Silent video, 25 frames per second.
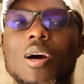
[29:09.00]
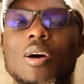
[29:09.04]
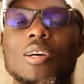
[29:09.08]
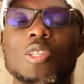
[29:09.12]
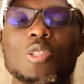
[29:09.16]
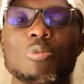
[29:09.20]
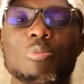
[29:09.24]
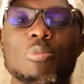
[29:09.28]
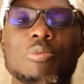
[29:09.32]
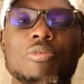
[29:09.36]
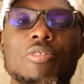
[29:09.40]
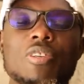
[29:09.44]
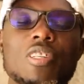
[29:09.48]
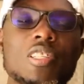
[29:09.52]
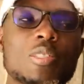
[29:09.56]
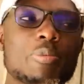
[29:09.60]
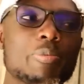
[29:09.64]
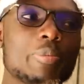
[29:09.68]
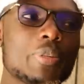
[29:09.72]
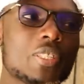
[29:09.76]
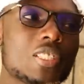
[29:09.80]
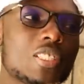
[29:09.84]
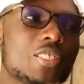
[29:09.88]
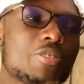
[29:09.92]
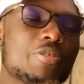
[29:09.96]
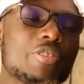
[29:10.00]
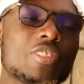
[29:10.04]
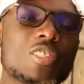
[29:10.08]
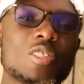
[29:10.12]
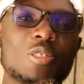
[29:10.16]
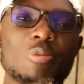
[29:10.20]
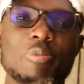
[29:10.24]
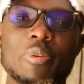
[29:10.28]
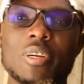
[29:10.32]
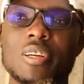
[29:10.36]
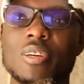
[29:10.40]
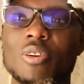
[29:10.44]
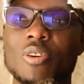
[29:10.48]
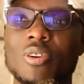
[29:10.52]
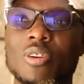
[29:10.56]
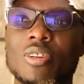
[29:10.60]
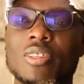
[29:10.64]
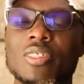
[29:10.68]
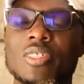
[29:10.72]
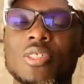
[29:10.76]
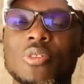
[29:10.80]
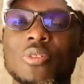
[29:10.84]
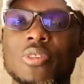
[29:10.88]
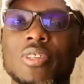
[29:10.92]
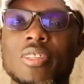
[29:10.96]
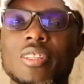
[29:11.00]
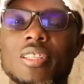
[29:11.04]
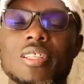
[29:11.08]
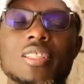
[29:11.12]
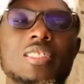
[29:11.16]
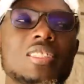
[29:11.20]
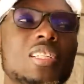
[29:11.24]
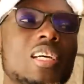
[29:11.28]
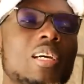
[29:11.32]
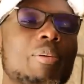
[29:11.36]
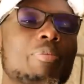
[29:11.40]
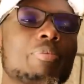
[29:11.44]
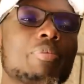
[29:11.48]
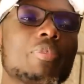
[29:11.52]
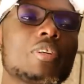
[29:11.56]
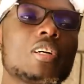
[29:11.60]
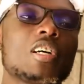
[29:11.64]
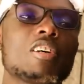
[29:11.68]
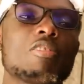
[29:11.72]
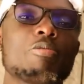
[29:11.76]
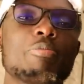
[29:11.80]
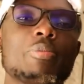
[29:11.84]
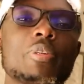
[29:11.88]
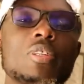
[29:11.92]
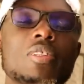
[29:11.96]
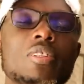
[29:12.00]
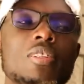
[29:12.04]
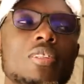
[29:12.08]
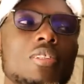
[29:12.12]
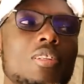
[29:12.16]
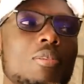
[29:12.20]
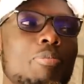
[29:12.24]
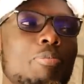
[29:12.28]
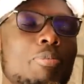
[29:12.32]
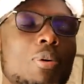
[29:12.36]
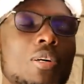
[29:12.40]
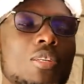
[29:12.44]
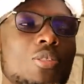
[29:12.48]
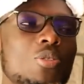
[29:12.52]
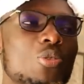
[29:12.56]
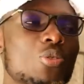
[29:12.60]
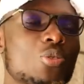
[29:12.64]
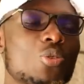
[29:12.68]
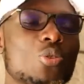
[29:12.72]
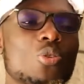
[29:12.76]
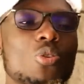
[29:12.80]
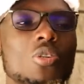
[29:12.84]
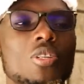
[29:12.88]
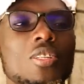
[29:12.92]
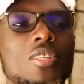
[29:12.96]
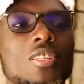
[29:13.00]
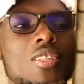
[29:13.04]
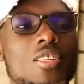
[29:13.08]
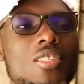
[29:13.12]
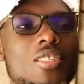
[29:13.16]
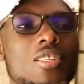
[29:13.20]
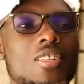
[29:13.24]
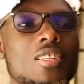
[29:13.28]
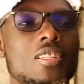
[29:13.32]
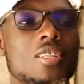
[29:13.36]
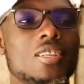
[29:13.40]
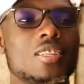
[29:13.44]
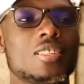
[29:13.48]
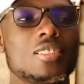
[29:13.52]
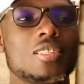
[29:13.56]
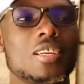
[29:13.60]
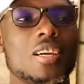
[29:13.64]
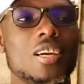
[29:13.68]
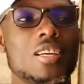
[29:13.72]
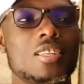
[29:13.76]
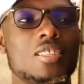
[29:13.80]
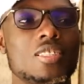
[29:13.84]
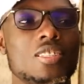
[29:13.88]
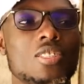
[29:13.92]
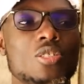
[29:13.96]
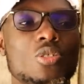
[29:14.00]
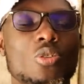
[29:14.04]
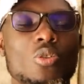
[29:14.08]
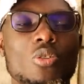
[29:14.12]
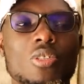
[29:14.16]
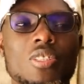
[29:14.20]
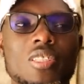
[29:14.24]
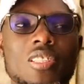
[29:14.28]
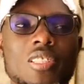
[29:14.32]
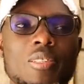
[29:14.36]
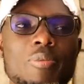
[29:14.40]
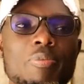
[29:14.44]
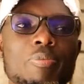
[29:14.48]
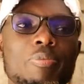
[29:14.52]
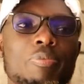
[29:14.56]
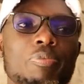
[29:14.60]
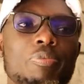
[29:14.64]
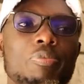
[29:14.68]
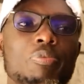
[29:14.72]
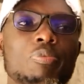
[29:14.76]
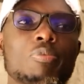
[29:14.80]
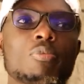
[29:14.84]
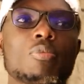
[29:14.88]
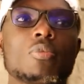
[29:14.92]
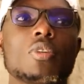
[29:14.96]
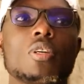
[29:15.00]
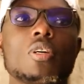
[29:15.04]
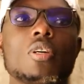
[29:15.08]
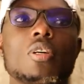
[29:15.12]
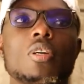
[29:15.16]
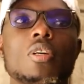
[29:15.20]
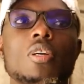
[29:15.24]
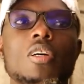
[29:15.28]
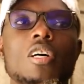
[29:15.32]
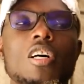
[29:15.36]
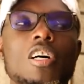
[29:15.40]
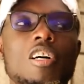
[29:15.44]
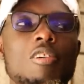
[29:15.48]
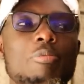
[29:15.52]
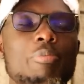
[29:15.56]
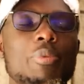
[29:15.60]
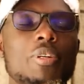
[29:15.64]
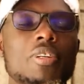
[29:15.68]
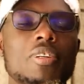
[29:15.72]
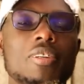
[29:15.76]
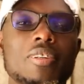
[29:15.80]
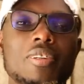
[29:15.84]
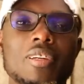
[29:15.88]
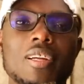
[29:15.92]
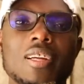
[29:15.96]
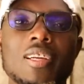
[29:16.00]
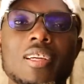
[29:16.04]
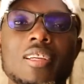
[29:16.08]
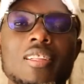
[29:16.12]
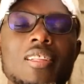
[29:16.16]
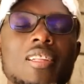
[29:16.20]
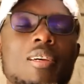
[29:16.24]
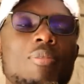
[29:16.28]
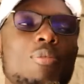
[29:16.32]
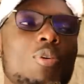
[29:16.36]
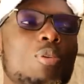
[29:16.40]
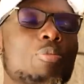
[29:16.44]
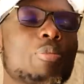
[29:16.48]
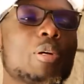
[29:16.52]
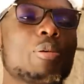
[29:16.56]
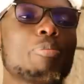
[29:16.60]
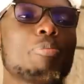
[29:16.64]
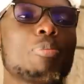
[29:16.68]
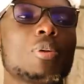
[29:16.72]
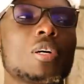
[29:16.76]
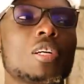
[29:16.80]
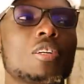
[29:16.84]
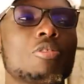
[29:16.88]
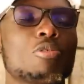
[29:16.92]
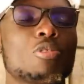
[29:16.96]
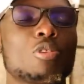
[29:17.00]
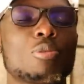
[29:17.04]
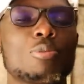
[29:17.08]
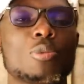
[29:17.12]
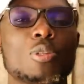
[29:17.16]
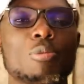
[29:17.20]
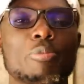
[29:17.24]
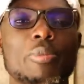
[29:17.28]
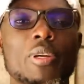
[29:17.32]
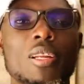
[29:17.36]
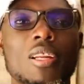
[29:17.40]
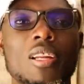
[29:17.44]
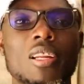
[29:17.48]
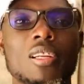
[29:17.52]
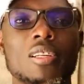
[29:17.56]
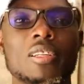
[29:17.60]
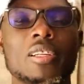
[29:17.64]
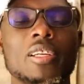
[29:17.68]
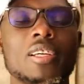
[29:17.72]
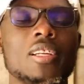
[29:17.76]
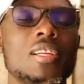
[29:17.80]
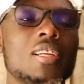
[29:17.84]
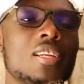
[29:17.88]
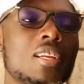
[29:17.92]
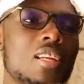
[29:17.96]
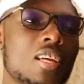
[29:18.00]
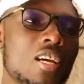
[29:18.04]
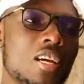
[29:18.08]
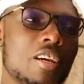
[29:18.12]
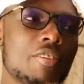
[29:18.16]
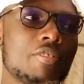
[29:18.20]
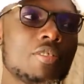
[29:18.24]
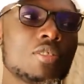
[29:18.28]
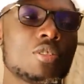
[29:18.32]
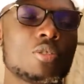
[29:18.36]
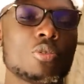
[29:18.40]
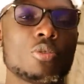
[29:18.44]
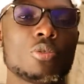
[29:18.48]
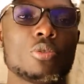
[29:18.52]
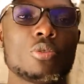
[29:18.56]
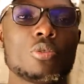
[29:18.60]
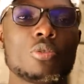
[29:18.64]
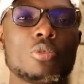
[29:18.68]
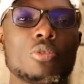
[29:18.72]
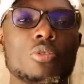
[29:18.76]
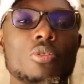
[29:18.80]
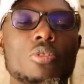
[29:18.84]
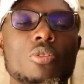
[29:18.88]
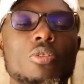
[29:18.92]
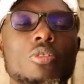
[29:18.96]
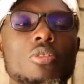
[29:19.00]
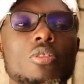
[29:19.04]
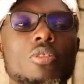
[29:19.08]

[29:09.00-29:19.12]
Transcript: I want to be very specific to my role during this time. I've been the person coordinating the entire TikTok team. I've been rallying them on my platform, on my daily lives to